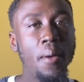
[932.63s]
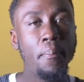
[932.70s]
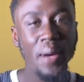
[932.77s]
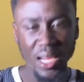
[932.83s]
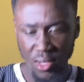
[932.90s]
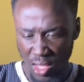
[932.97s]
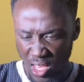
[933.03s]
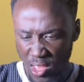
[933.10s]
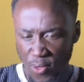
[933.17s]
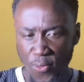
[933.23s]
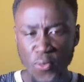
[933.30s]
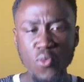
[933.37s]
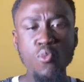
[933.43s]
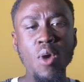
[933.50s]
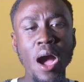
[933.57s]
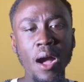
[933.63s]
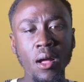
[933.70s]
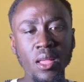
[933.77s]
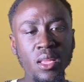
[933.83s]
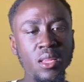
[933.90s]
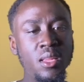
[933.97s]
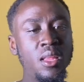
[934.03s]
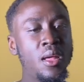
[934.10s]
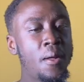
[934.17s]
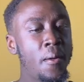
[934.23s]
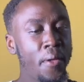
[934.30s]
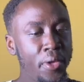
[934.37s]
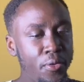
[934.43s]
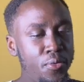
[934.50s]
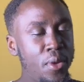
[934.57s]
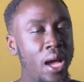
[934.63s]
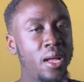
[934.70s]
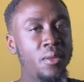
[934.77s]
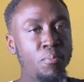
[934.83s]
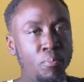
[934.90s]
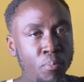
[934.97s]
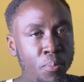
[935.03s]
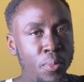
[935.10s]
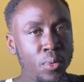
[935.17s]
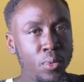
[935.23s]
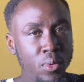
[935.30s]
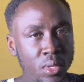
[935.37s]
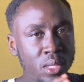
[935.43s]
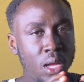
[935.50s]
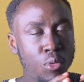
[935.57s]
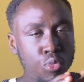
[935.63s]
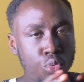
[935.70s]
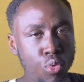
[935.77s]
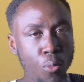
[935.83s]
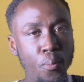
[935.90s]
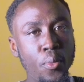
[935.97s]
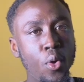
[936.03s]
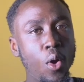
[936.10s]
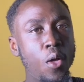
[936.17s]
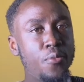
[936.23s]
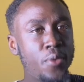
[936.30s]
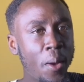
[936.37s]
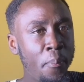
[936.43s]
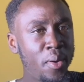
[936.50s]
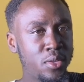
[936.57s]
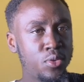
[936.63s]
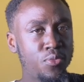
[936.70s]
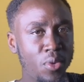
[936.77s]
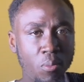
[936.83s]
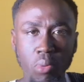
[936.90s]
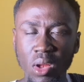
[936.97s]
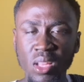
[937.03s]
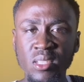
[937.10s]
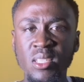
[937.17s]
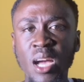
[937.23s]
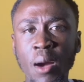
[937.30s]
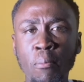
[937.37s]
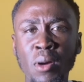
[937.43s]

But if you are in a group or if you are part of a political,